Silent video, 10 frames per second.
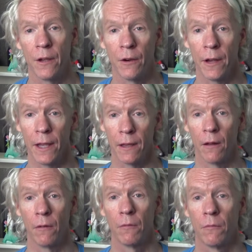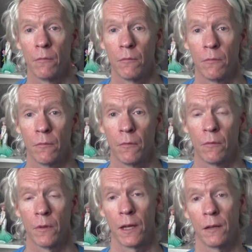you're in.
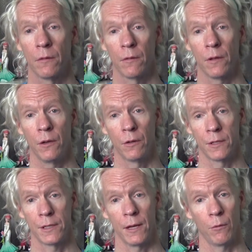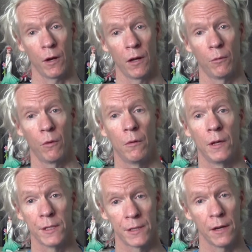That you can say, well,
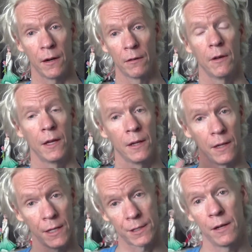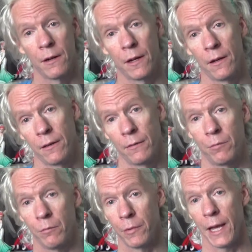is there a
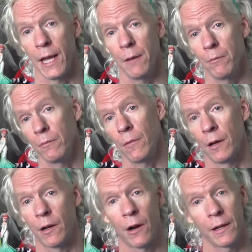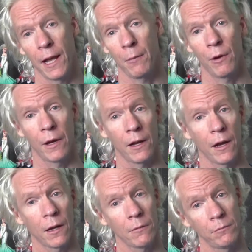card game going
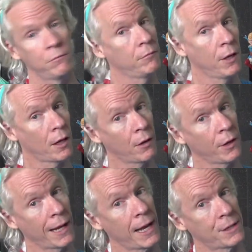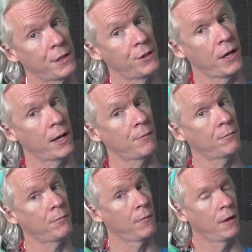on? You can ask the
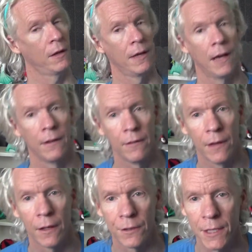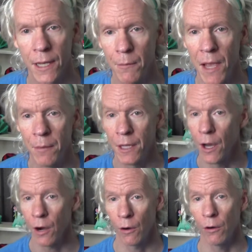GM, and they'll say maybe
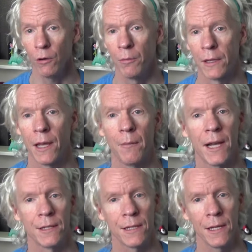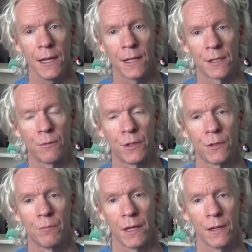no, but they might say yes,
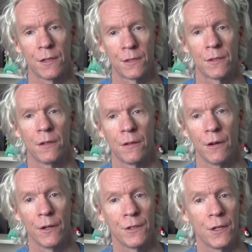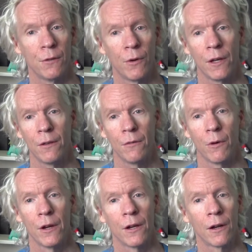because they're interested in
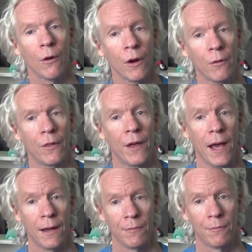where you're going with that.